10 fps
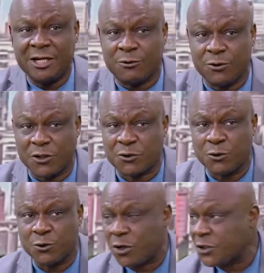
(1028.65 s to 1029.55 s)
kudos
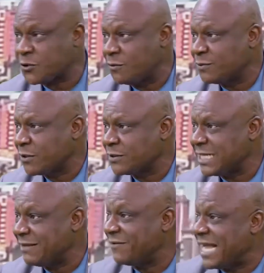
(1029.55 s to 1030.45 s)
to customs because they have